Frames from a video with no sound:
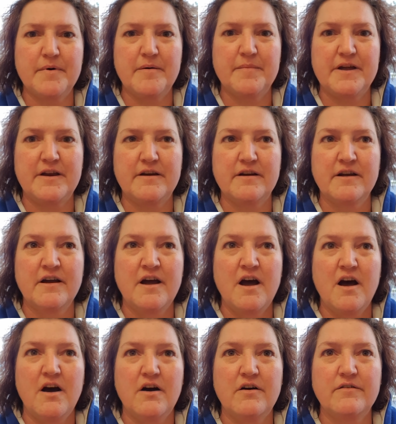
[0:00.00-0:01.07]
I mean,
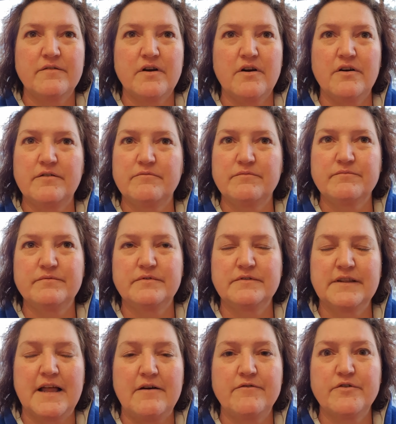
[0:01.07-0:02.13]
I
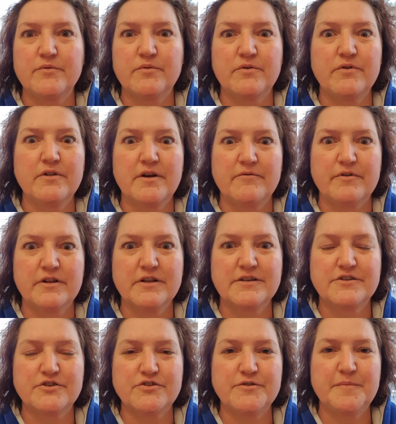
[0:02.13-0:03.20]
love you all, I really
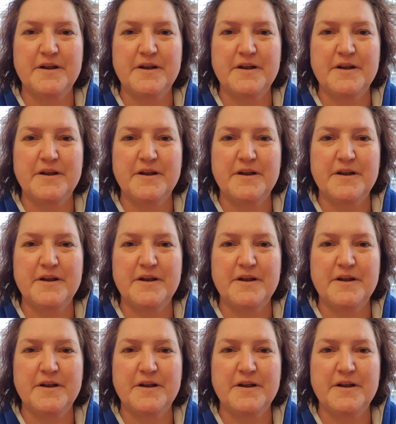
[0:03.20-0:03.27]
do.